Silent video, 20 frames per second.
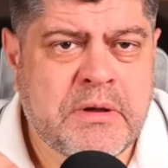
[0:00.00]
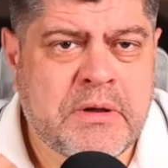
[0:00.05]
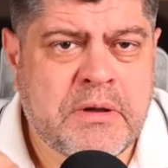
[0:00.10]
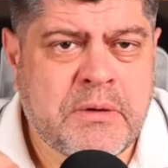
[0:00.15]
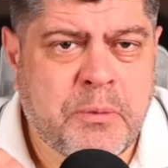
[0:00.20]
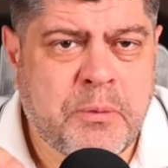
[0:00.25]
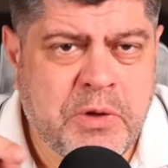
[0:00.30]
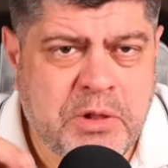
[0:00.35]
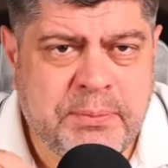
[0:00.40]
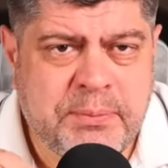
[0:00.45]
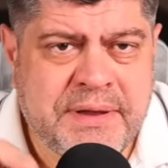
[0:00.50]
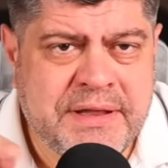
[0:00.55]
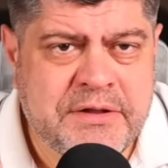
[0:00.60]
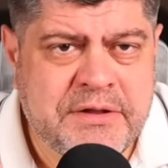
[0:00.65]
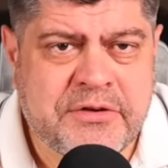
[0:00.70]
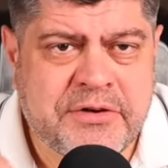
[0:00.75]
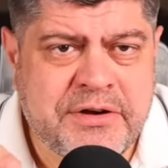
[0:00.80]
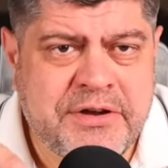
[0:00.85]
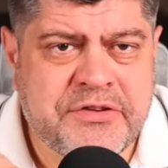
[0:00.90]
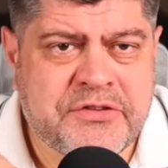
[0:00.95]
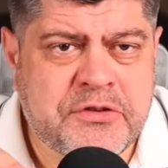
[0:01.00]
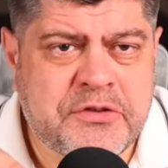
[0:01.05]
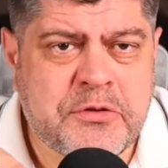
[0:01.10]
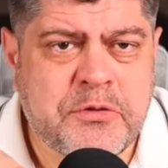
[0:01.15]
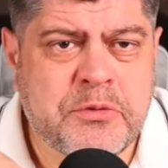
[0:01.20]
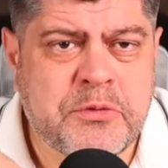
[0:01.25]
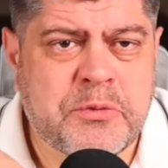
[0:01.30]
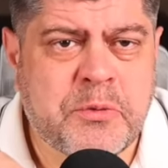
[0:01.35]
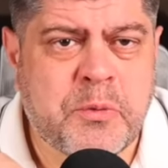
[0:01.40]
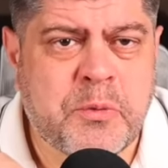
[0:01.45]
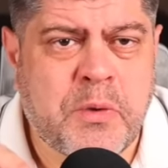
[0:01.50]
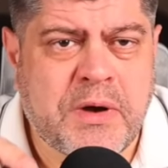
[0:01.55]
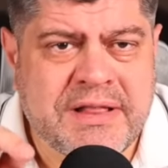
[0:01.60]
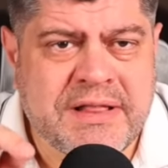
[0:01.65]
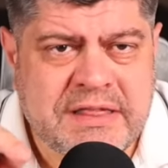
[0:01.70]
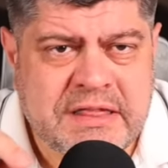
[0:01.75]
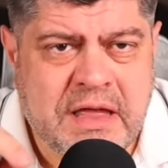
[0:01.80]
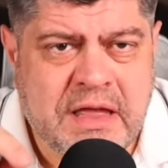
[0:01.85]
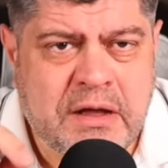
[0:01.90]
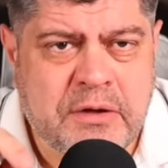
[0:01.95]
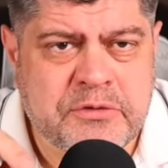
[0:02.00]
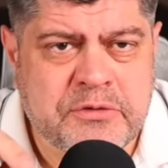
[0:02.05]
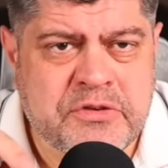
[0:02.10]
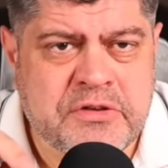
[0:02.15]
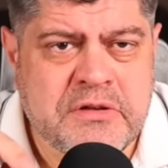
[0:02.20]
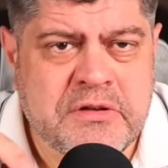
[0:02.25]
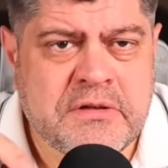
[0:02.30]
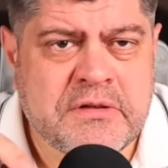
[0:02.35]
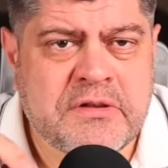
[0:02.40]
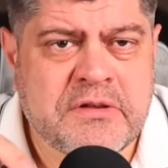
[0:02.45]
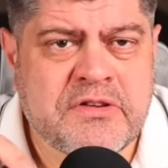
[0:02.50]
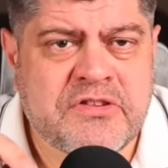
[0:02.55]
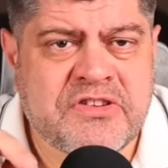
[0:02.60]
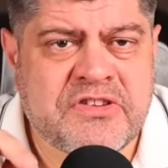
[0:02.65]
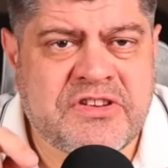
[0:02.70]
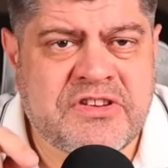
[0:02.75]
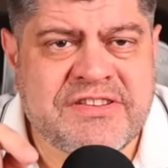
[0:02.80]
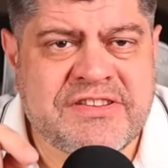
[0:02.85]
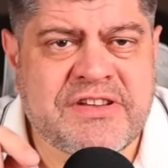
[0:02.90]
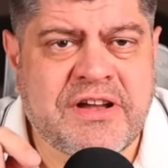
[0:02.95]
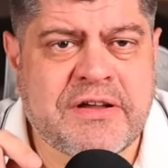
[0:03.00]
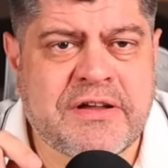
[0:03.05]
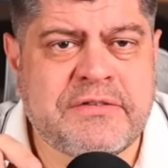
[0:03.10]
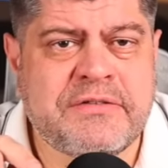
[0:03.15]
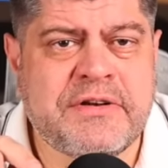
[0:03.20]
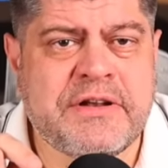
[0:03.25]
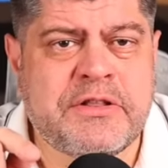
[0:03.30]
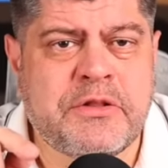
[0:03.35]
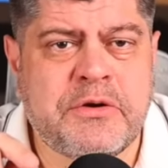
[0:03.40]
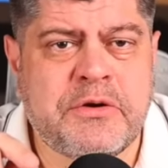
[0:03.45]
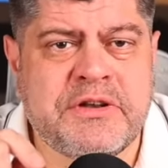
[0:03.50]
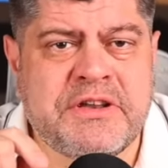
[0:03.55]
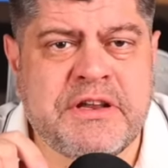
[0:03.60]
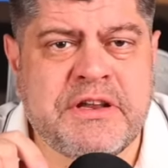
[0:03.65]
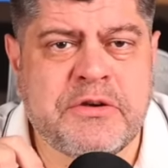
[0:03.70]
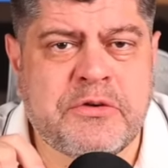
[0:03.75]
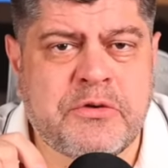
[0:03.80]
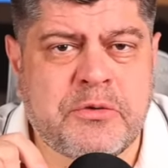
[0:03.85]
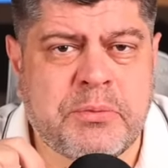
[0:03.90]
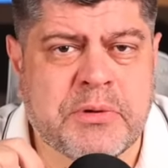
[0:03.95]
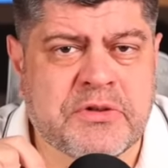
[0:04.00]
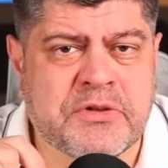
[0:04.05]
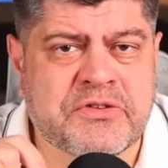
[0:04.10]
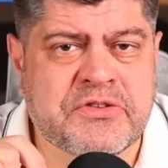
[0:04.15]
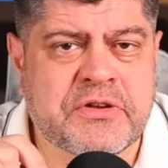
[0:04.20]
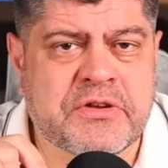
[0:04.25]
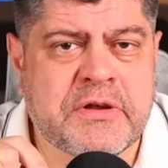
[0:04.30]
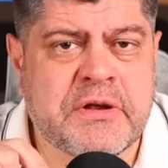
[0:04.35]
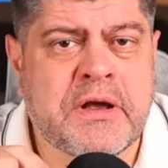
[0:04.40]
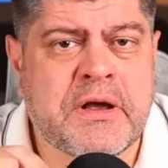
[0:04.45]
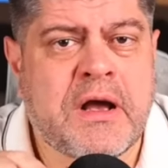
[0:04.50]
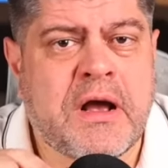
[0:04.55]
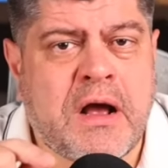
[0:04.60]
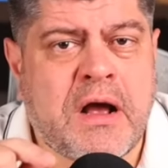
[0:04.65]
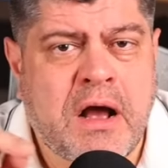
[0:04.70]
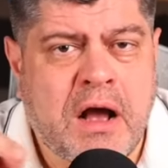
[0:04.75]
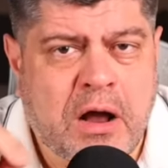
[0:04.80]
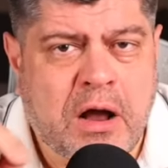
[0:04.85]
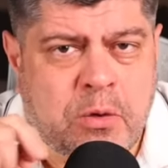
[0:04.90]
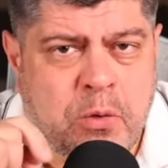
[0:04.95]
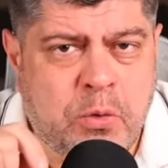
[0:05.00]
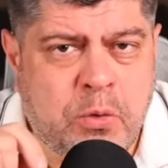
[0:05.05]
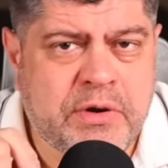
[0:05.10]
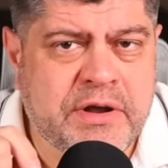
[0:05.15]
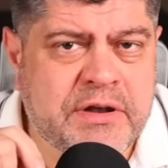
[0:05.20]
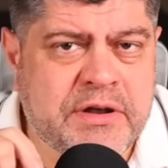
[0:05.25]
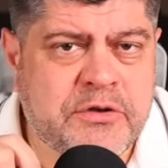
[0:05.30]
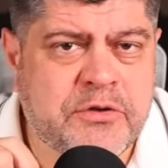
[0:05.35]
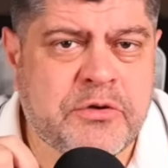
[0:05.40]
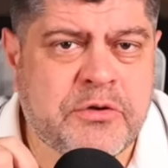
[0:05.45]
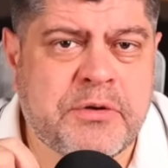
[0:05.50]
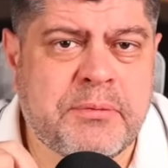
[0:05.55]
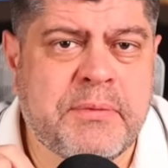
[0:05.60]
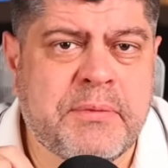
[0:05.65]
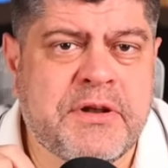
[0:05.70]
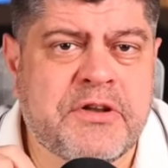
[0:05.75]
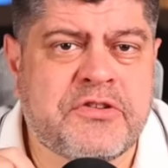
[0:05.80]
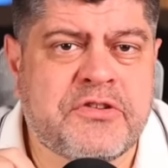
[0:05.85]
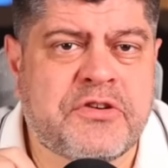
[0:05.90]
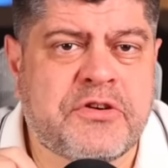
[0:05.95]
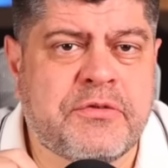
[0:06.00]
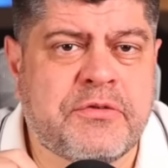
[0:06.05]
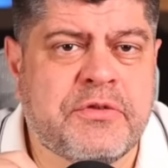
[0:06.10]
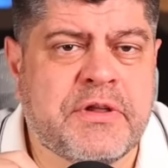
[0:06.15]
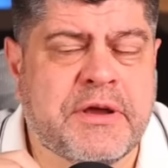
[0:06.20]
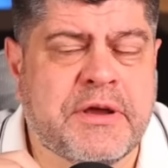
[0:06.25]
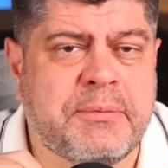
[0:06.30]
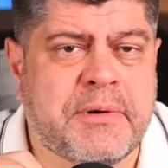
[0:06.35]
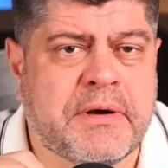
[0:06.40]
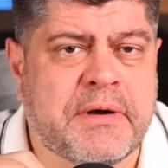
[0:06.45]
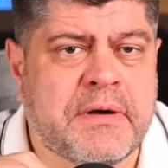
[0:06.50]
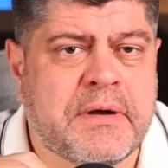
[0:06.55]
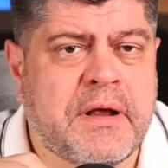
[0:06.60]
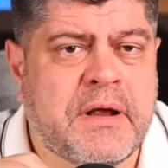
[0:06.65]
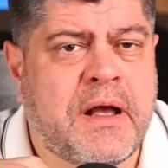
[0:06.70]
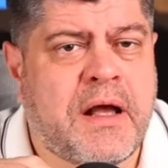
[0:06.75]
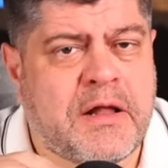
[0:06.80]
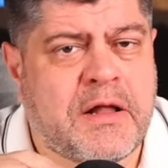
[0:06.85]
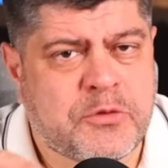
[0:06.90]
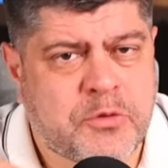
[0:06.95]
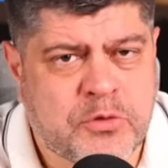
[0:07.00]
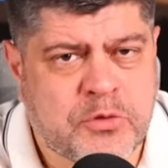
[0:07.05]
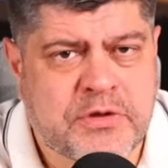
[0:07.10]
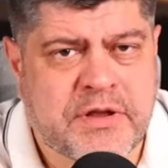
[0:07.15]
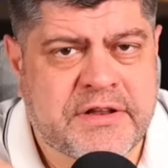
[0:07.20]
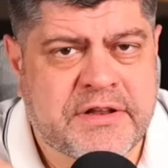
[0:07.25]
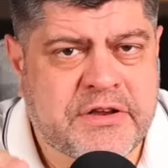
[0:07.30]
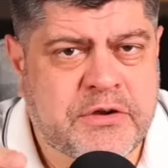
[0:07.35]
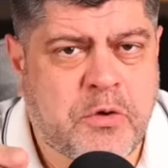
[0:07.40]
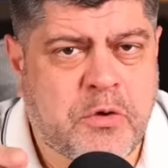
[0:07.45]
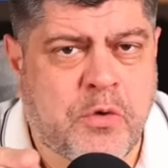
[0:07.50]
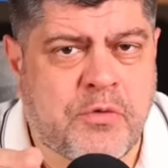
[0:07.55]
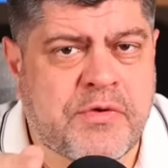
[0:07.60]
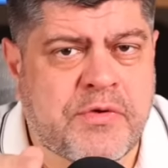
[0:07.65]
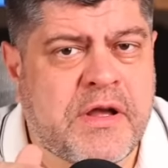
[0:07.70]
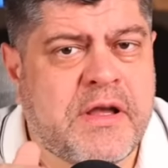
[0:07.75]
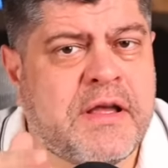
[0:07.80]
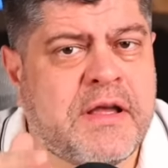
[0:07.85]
will be increased to 1,613 rubles, according to the Minister of Labor, Anton Katikov.